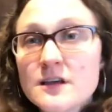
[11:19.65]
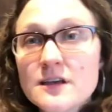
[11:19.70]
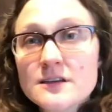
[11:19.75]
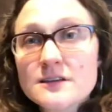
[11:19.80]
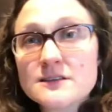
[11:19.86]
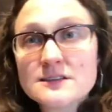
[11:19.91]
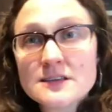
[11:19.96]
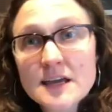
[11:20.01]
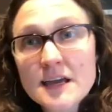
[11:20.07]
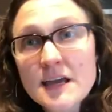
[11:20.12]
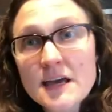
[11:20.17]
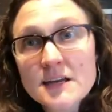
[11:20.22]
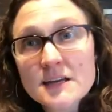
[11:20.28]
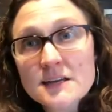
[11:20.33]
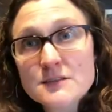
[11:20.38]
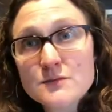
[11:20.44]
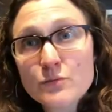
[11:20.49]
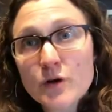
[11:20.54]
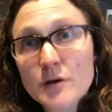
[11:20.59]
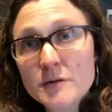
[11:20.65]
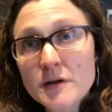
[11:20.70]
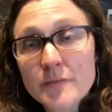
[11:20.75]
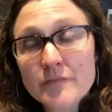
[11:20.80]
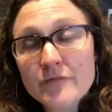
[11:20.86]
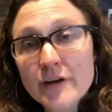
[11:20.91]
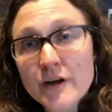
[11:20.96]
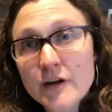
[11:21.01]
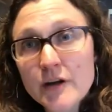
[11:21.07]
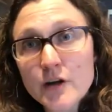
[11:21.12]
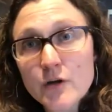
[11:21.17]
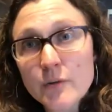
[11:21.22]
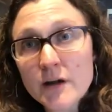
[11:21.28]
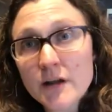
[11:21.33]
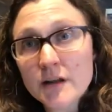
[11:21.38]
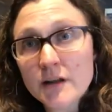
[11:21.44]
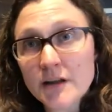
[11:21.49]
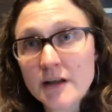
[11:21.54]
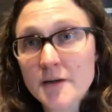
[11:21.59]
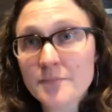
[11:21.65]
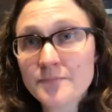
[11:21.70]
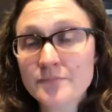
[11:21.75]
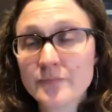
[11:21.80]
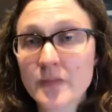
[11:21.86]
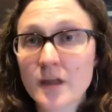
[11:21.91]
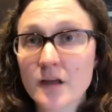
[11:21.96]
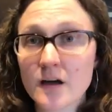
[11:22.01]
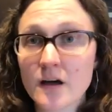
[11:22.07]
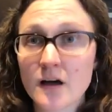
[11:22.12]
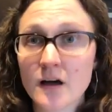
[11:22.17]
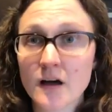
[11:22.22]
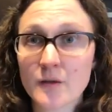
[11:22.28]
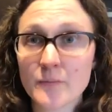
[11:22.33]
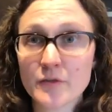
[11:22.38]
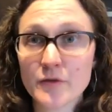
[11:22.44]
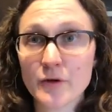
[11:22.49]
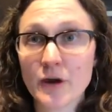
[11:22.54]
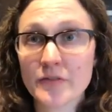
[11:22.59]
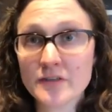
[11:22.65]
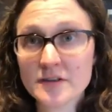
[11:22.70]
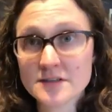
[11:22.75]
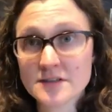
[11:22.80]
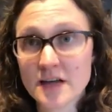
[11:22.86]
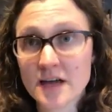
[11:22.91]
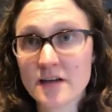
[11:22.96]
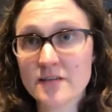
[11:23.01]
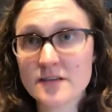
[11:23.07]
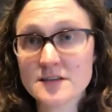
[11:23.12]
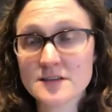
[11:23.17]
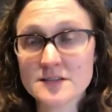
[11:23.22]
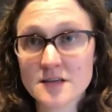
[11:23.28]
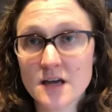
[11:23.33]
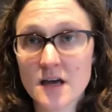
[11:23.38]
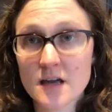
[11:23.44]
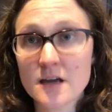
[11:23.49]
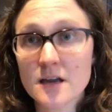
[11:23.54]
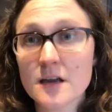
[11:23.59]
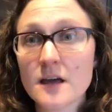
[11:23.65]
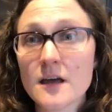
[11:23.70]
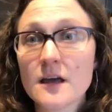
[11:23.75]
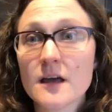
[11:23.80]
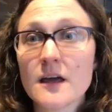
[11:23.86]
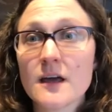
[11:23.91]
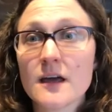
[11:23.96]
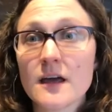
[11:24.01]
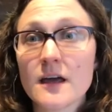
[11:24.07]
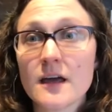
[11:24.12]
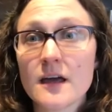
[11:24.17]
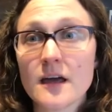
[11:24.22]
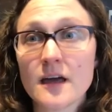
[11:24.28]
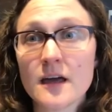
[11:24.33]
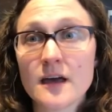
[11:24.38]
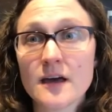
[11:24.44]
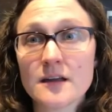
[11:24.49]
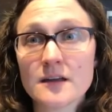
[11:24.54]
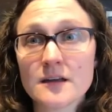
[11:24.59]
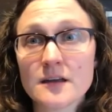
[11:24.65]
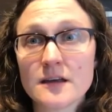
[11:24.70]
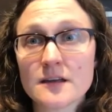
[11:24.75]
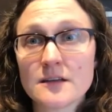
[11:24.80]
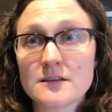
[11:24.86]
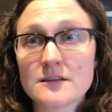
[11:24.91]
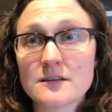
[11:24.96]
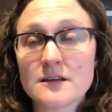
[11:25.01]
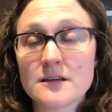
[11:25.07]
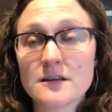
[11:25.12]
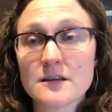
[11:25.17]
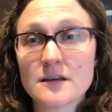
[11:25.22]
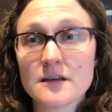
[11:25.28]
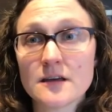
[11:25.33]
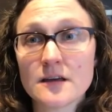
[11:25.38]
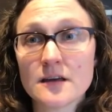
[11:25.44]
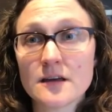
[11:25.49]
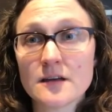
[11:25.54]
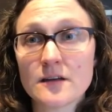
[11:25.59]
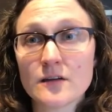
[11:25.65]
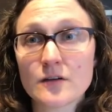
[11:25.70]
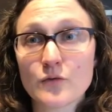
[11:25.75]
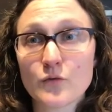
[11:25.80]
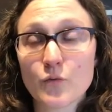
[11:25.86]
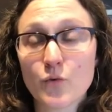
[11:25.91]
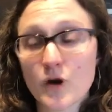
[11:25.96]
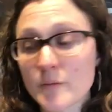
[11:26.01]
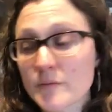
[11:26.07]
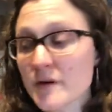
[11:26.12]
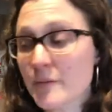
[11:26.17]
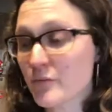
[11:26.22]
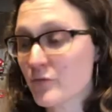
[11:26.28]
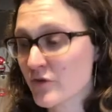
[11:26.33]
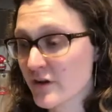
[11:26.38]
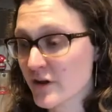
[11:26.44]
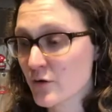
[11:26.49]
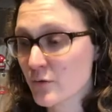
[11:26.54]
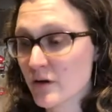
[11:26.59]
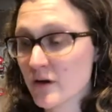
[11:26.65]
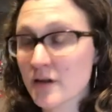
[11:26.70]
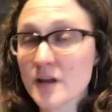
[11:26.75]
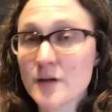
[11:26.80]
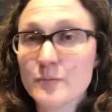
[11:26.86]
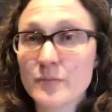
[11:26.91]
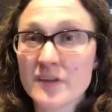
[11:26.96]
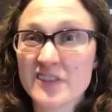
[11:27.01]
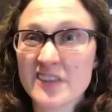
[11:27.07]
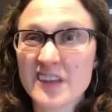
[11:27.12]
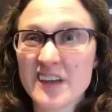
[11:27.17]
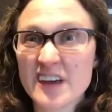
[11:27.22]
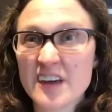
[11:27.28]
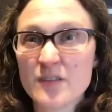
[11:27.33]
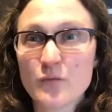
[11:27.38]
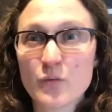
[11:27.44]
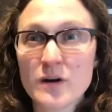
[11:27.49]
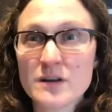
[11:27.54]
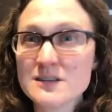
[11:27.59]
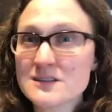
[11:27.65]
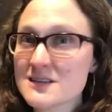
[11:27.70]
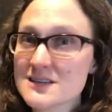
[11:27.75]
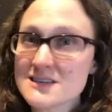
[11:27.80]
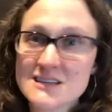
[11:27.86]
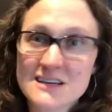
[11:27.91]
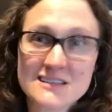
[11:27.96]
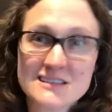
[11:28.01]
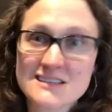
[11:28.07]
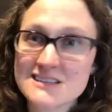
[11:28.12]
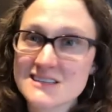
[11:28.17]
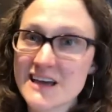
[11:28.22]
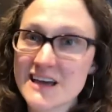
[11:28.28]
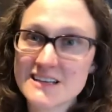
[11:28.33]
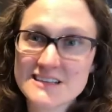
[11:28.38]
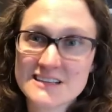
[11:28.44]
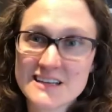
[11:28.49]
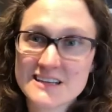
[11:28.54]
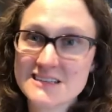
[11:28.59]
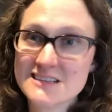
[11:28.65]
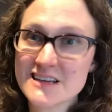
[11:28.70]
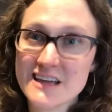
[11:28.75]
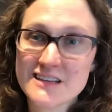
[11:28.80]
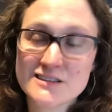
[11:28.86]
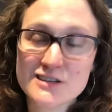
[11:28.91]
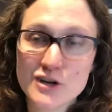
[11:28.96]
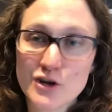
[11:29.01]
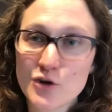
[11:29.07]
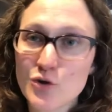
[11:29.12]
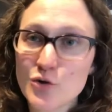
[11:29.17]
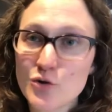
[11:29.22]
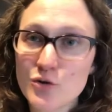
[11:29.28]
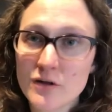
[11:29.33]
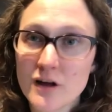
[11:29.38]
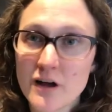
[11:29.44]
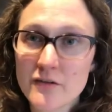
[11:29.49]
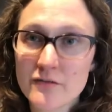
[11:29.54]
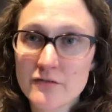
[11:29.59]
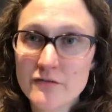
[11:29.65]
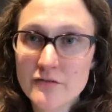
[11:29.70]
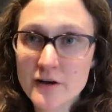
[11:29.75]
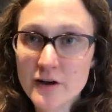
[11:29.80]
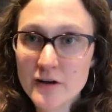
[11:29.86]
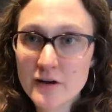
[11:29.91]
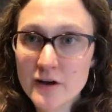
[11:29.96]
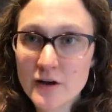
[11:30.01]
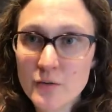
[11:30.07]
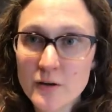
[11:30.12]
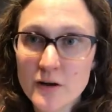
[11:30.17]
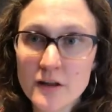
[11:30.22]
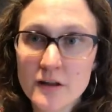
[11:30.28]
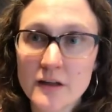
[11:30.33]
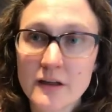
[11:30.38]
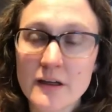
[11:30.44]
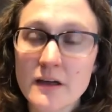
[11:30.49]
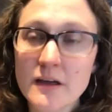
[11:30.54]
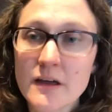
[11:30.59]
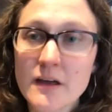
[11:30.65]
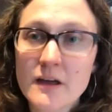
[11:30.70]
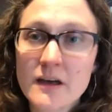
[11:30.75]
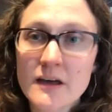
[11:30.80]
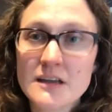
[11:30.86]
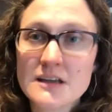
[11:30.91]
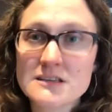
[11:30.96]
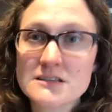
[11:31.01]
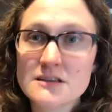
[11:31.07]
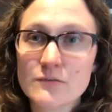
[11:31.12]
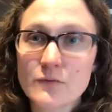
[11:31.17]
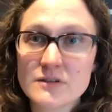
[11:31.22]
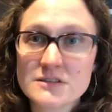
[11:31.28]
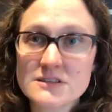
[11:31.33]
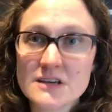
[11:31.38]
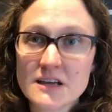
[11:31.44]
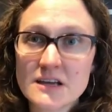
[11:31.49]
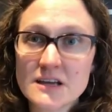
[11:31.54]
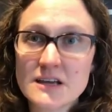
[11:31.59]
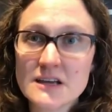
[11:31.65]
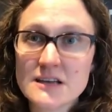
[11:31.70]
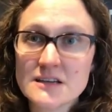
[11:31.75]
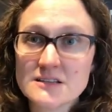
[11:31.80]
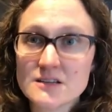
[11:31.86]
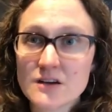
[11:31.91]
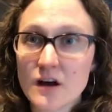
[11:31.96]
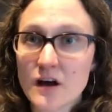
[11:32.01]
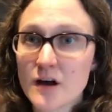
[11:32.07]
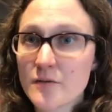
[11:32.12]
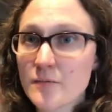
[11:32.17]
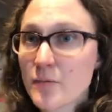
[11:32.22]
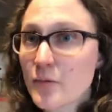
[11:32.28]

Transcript: sand has warmed up very quickly throughout the day of the sun, and it warmed up really quickly, but then once the sun sets, that sand's going to cool off very quickly once that heat is gone.